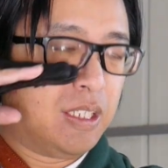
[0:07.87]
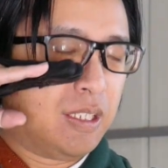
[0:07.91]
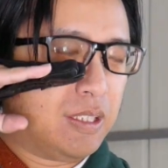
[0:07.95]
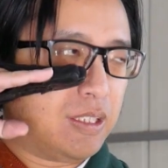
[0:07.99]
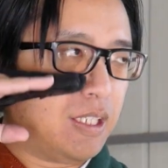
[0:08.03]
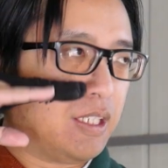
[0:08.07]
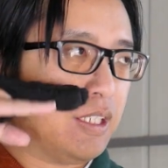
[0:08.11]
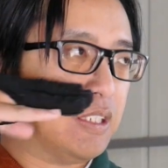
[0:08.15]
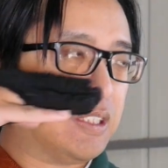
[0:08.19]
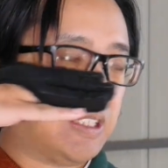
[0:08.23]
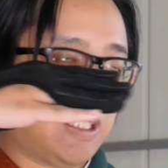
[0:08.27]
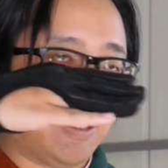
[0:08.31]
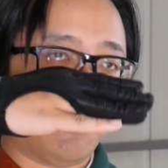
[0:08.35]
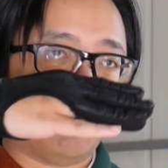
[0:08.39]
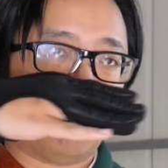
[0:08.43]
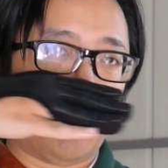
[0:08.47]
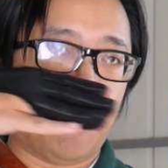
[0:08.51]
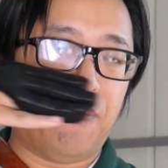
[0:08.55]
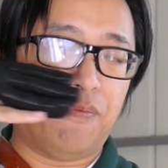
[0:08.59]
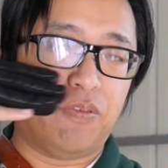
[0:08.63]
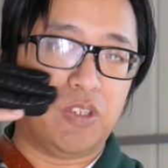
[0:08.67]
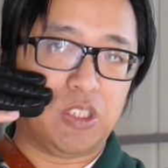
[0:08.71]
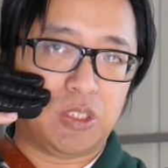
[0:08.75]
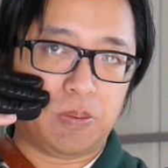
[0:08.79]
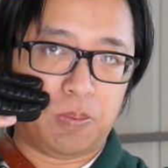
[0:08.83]
That is a
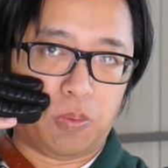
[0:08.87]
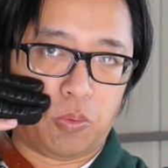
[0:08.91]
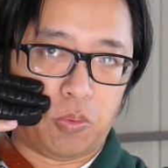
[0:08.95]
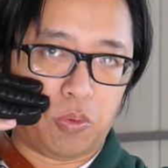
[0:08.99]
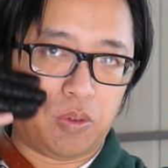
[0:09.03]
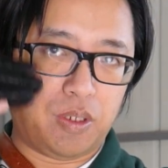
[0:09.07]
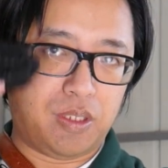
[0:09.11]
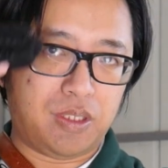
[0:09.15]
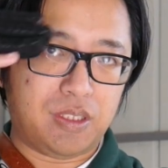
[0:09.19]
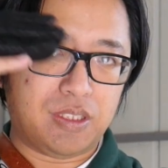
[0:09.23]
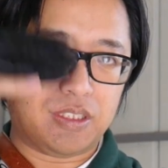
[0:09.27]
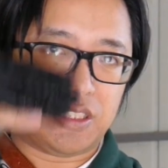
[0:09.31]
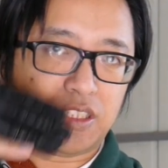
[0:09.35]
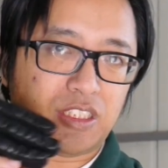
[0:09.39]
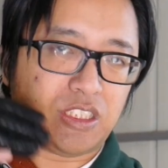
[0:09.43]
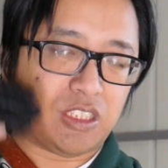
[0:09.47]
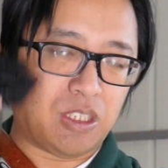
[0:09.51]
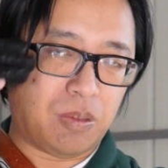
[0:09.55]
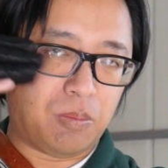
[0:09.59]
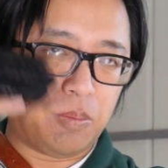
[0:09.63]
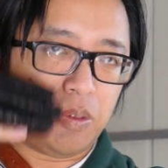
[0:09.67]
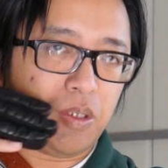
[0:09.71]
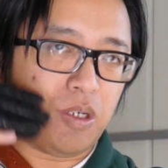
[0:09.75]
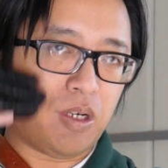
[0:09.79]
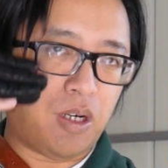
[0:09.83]
reference point
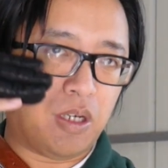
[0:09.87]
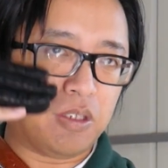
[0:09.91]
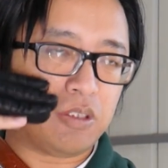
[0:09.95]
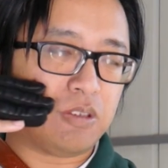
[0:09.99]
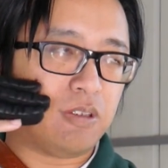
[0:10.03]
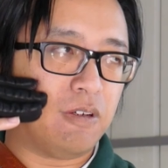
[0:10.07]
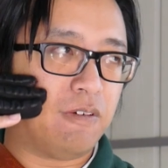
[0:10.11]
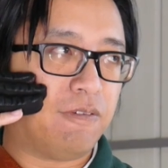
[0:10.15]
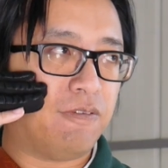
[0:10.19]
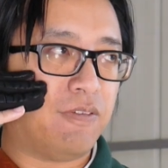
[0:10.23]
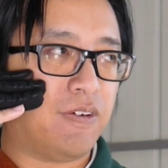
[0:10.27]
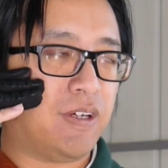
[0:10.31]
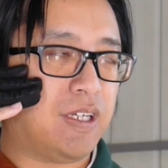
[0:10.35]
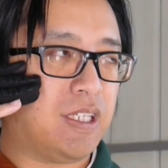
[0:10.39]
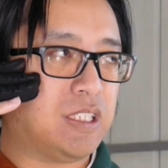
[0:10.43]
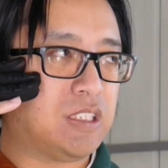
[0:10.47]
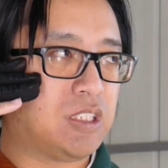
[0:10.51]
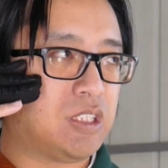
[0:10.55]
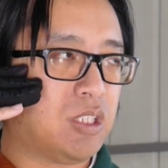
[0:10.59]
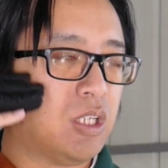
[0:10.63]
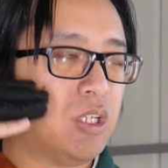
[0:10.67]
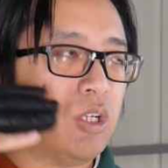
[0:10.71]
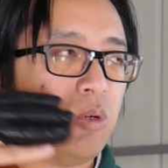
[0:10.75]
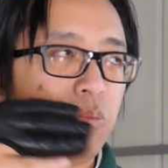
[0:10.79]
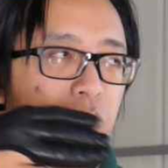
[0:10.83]
somewhere on your
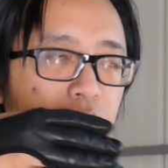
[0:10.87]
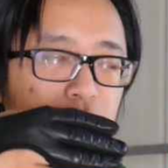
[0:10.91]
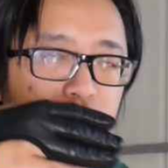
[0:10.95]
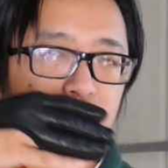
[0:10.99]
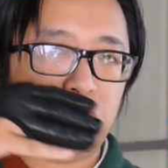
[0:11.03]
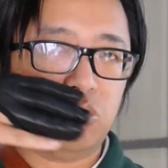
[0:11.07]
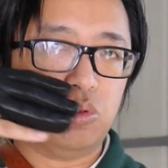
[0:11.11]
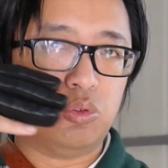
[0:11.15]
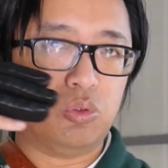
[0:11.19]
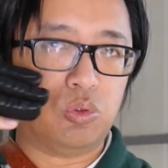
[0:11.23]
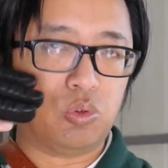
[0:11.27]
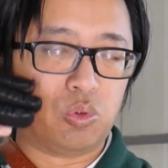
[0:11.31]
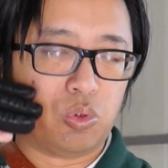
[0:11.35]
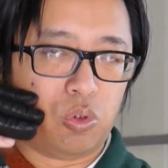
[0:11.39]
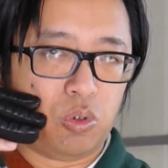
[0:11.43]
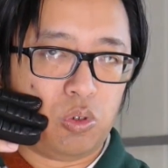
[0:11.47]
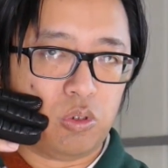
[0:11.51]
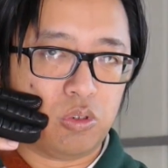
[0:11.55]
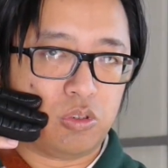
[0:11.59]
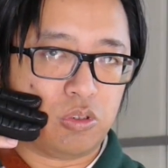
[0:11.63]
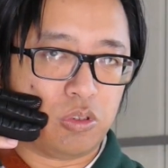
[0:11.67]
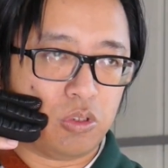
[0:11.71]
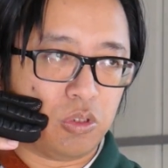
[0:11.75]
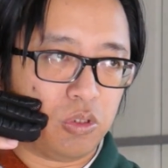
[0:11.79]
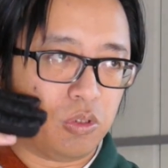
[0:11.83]
face which you
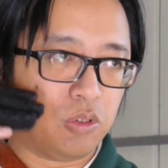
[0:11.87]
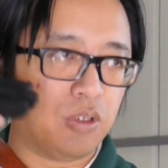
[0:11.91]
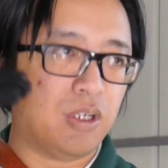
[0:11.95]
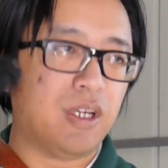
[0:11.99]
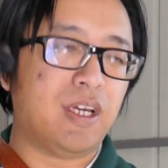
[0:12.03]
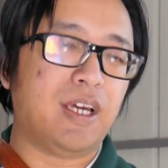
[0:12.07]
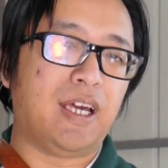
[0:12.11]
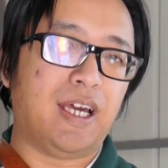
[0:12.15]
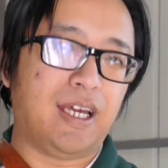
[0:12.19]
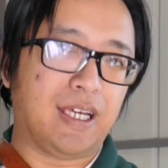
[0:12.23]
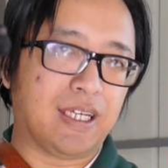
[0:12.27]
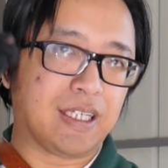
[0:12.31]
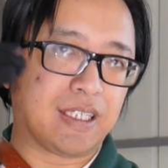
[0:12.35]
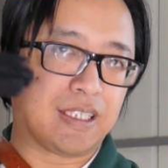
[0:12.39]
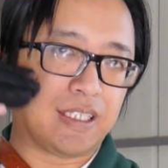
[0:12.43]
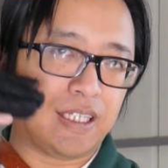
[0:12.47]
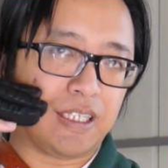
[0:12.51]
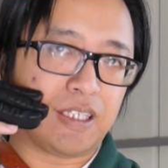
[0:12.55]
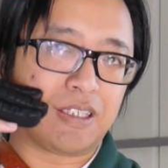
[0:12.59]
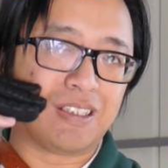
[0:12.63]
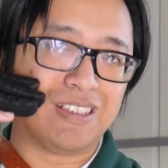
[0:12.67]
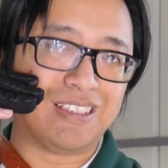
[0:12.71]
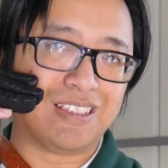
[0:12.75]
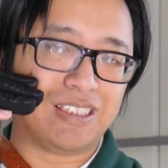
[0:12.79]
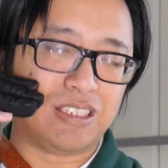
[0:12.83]
draw to and
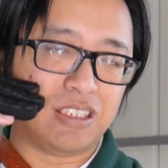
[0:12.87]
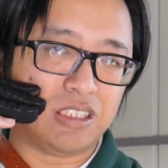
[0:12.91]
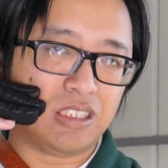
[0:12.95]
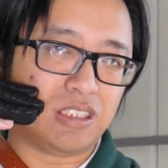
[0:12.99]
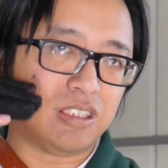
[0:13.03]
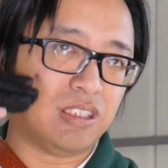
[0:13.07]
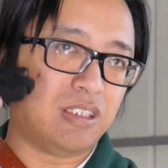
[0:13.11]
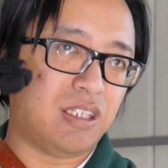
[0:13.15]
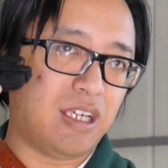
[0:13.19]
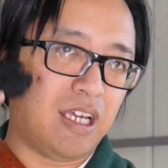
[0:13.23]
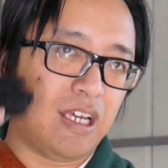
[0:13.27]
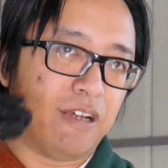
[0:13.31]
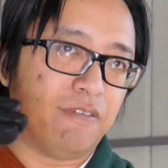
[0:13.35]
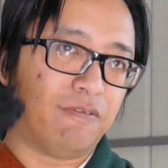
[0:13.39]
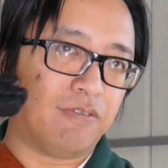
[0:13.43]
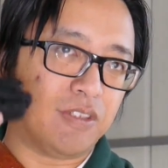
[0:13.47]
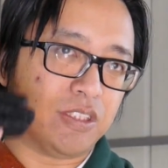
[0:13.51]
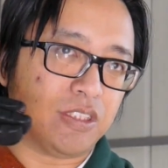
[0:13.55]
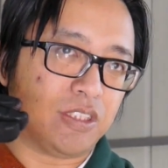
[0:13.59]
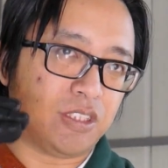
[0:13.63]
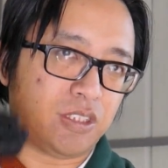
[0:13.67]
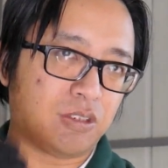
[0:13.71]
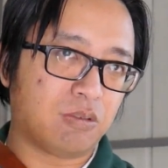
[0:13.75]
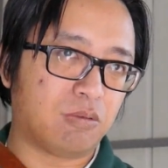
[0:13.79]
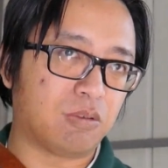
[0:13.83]
get consistent every
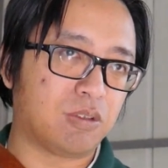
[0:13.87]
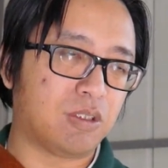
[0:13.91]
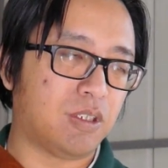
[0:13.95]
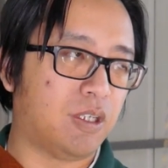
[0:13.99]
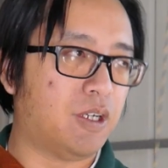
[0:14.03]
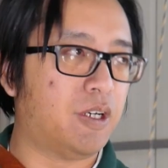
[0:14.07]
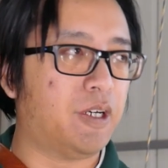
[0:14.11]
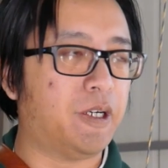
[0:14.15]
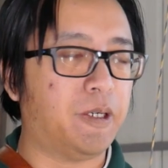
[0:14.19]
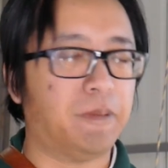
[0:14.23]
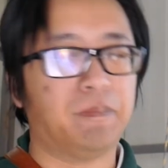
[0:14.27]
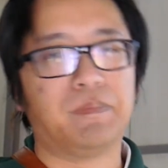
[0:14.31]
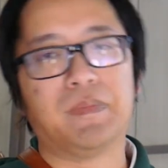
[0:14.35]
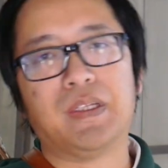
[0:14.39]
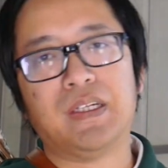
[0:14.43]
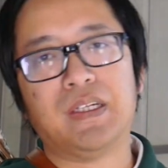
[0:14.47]
single time.